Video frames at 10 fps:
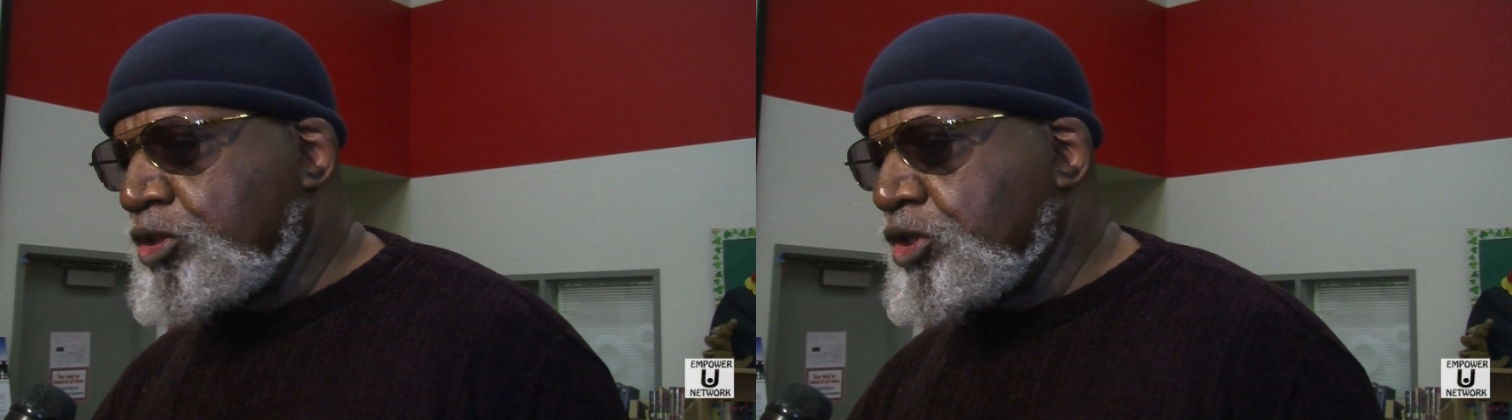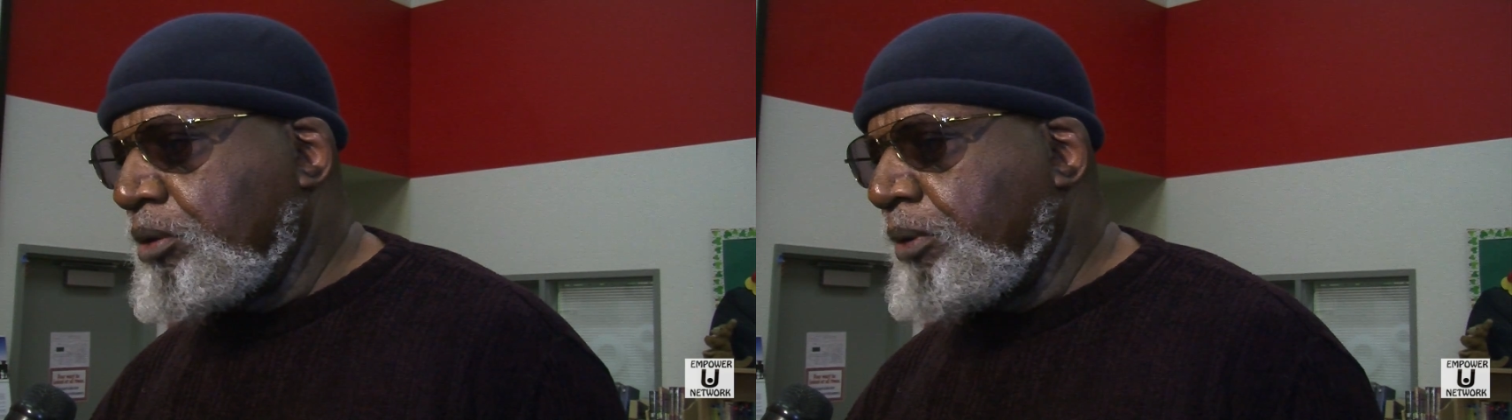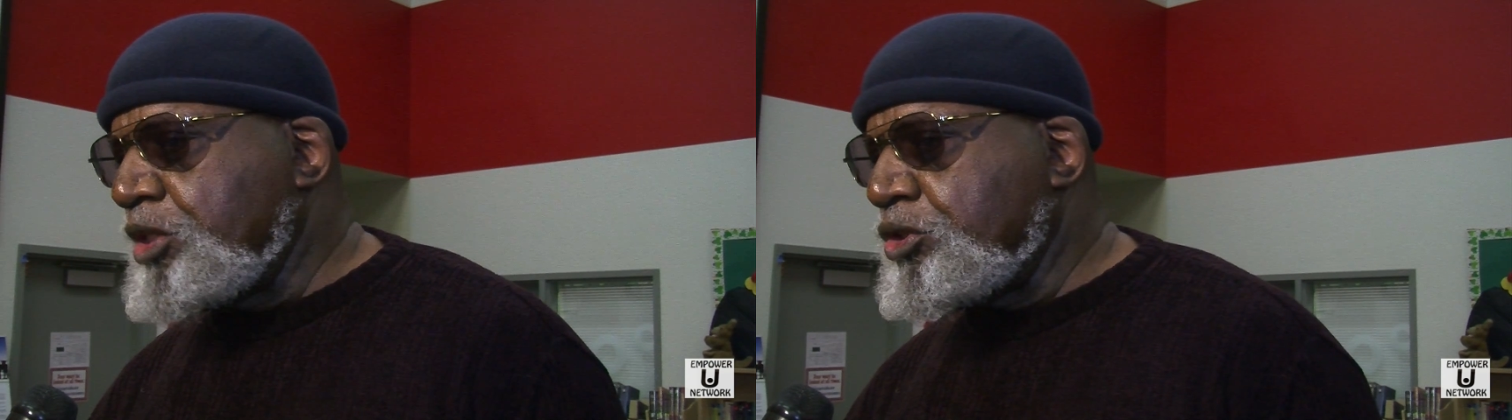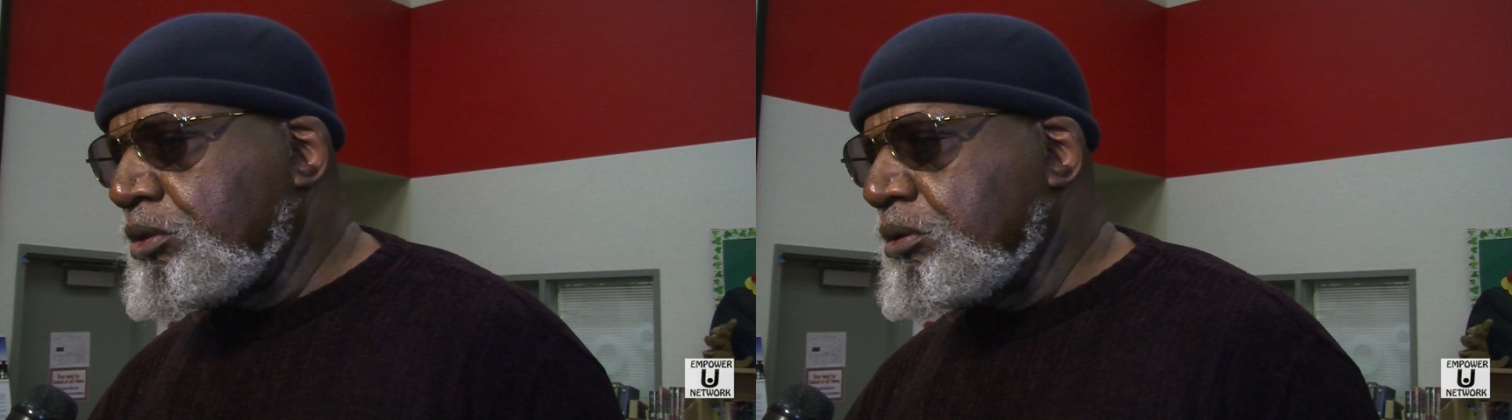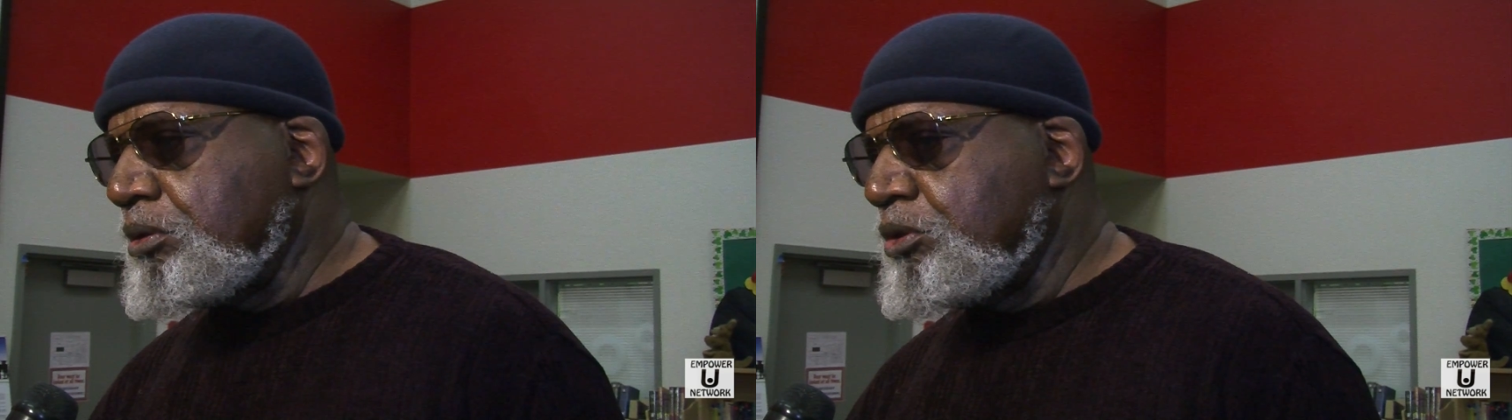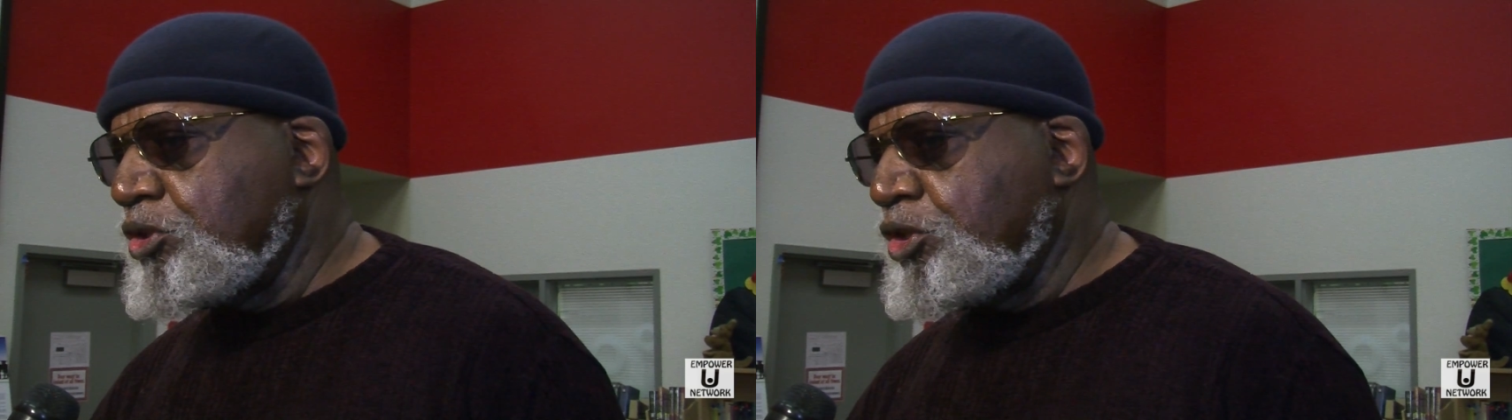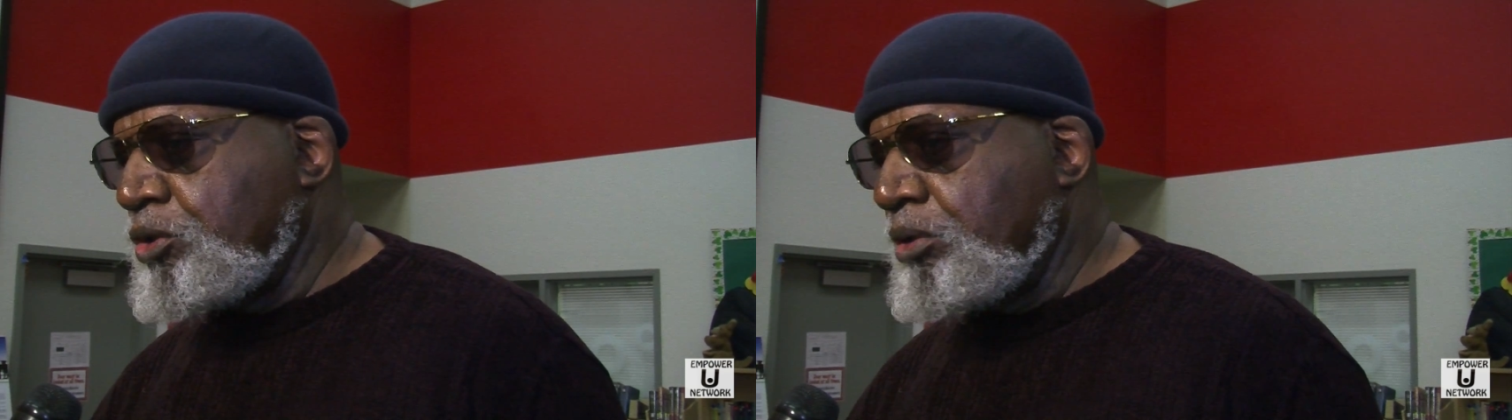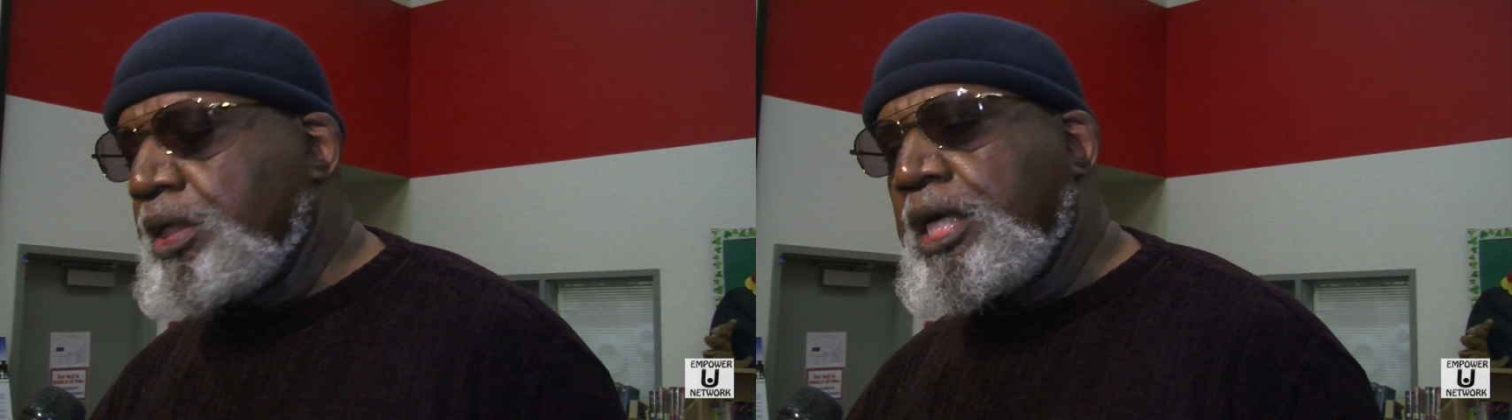the generation to
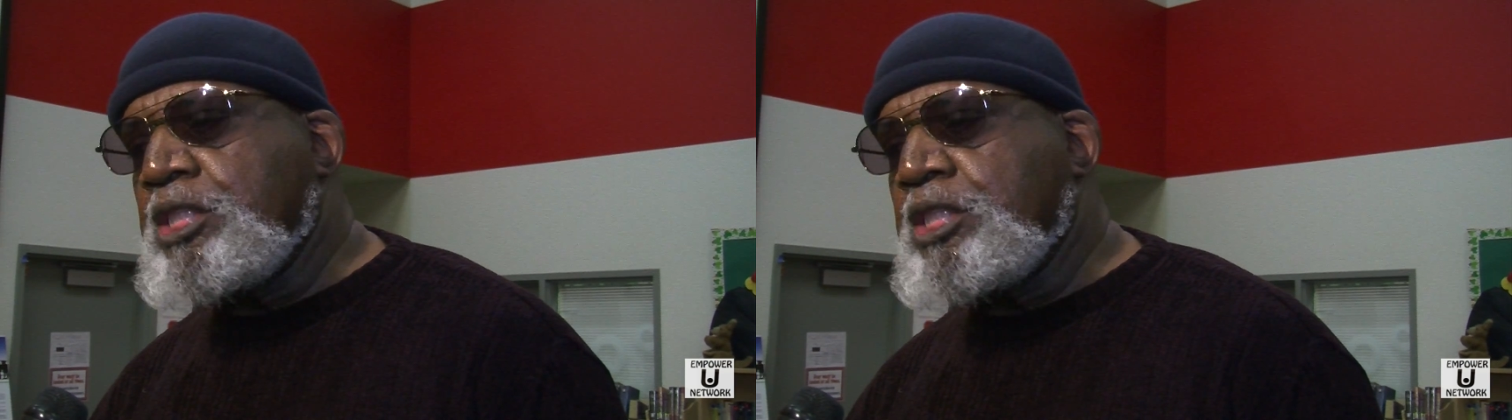do it.